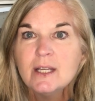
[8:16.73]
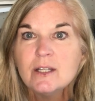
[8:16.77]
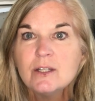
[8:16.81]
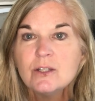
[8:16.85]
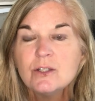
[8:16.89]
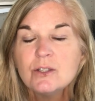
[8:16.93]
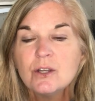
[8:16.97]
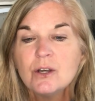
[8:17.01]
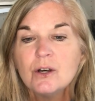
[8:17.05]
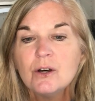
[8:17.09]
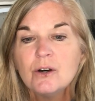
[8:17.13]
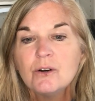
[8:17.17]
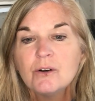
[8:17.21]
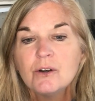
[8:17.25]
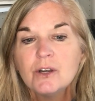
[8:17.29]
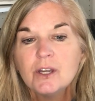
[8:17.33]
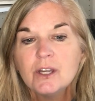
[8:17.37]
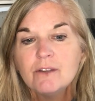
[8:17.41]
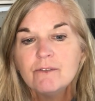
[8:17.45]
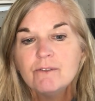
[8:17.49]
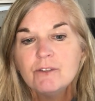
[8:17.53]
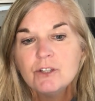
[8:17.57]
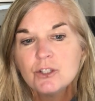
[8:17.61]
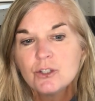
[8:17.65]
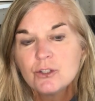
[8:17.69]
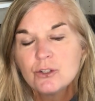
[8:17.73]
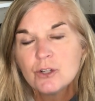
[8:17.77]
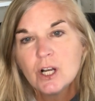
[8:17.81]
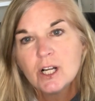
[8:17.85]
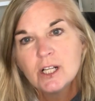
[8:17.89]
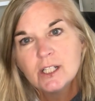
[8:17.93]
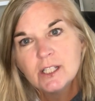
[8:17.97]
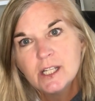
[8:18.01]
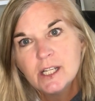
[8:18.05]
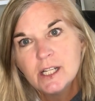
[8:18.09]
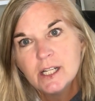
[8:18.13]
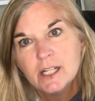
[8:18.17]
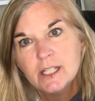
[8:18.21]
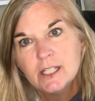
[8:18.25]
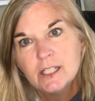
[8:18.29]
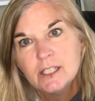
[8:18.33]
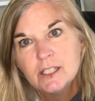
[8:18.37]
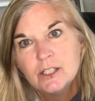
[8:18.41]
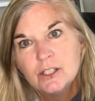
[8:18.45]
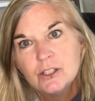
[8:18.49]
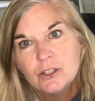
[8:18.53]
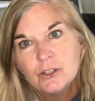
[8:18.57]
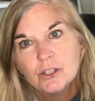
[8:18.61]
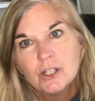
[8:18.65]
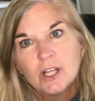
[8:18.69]
So if you're struggling
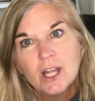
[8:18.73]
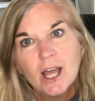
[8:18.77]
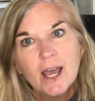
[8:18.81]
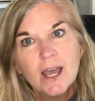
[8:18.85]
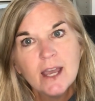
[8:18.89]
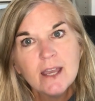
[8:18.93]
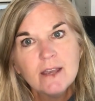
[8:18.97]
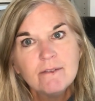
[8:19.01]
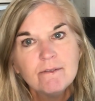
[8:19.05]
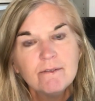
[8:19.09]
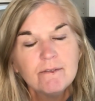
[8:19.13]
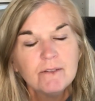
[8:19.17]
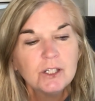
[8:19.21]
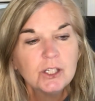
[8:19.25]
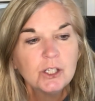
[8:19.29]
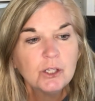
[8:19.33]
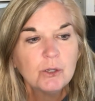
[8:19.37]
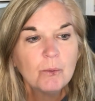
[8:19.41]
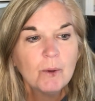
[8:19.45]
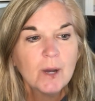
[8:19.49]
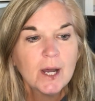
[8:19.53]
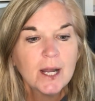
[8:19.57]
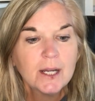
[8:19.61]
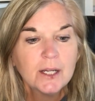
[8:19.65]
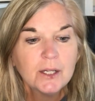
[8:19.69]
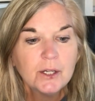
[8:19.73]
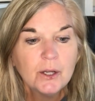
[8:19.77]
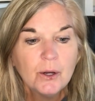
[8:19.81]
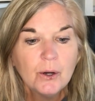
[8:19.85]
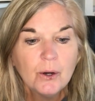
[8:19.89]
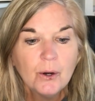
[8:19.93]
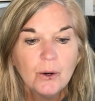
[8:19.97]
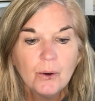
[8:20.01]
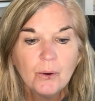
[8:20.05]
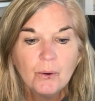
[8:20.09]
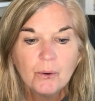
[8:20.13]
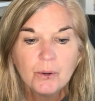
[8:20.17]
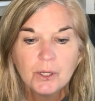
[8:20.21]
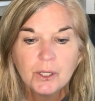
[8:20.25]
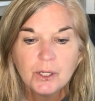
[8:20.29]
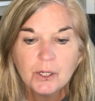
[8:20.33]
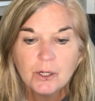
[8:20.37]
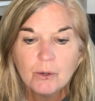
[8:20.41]
in your life and you want to know,